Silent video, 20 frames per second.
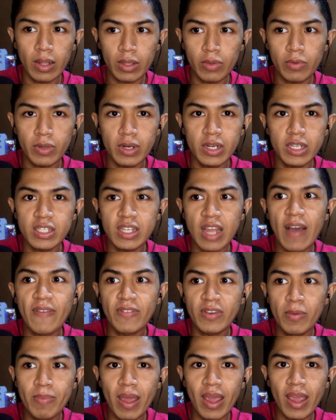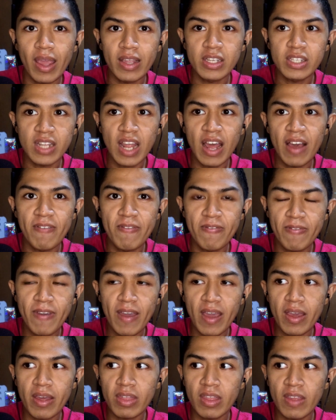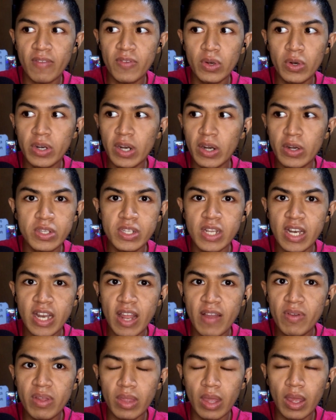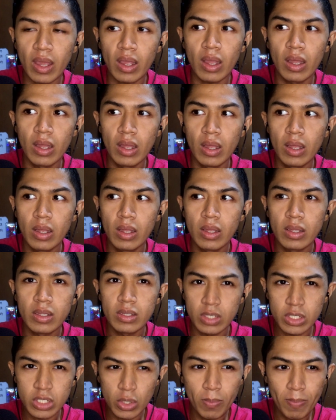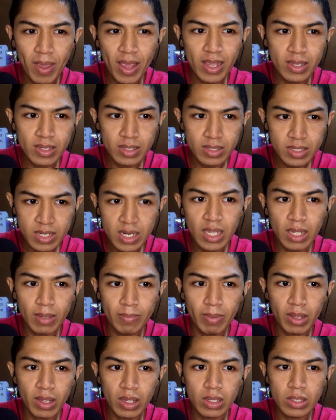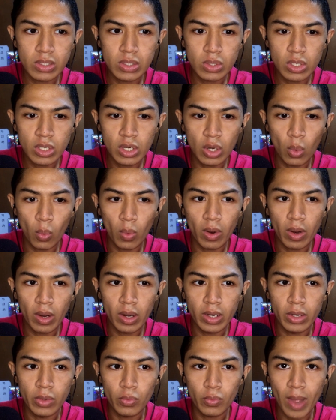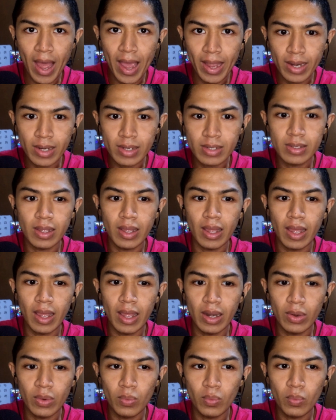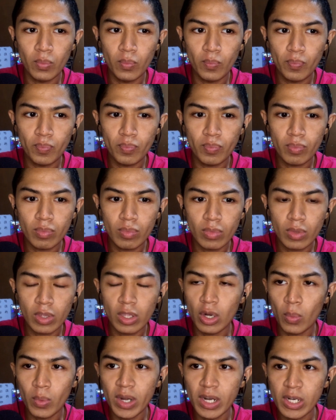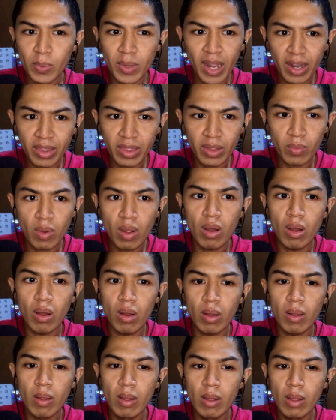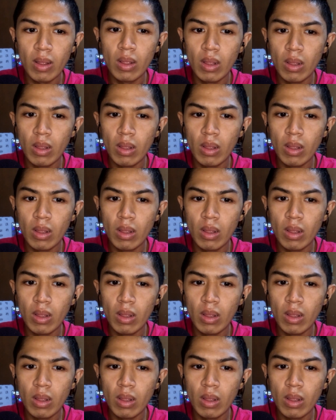Like, you really just have to obey, just have faith. If you don't understand everything, just obey still, because, we're in the right and, we're not doing anything wrong.